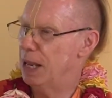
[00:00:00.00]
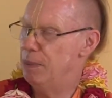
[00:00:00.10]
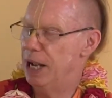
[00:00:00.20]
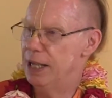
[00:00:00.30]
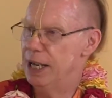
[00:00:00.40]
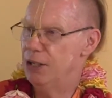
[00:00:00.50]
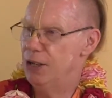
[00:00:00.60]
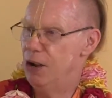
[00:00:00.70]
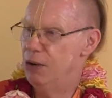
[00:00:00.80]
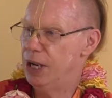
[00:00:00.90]
But there's
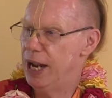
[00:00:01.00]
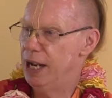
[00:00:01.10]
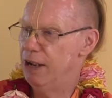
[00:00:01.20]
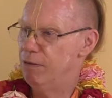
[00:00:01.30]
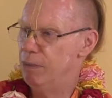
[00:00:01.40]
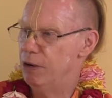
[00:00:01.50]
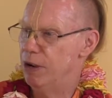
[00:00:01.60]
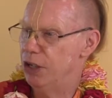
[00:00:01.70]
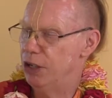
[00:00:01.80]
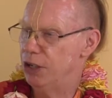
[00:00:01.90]
no king of
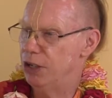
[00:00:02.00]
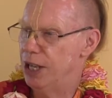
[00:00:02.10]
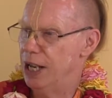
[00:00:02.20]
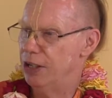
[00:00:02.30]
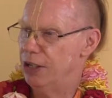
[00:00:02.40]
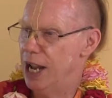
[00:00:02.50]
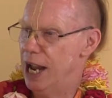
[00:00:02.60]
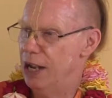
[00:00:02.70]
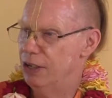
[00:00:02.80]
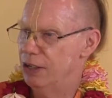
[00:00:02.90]
Mauritius these
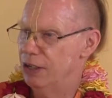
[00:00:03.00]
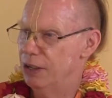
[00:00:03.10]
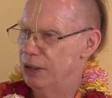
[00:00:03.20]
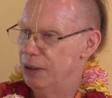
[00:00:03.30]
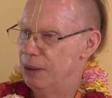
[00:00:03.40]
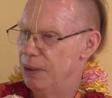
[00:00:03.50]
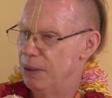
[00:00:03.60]
days.